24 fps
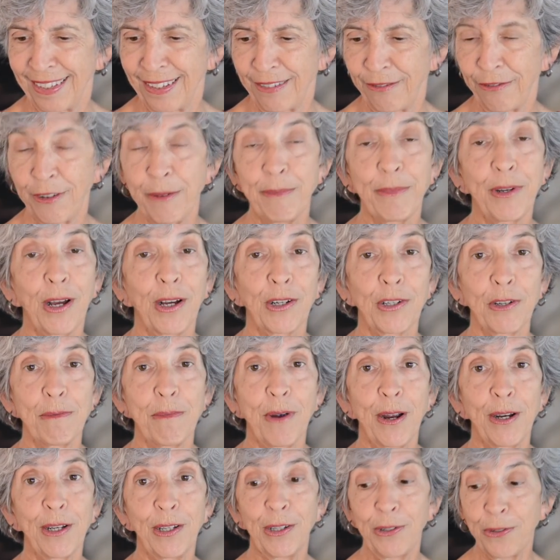From Dr.
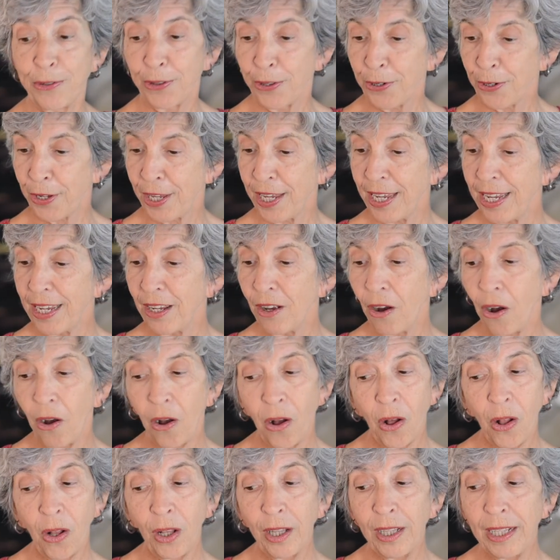Martin Luther King,
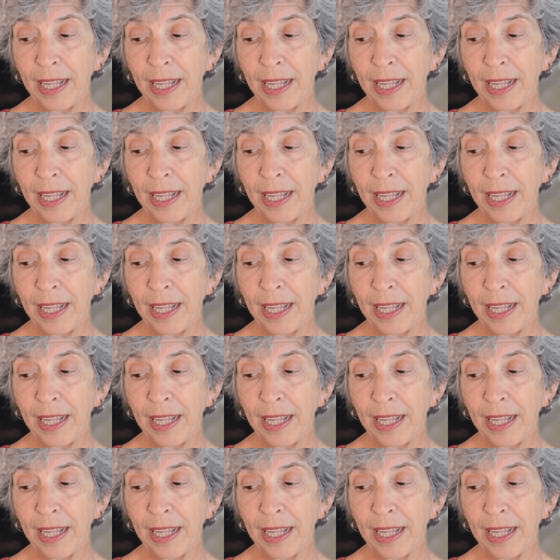all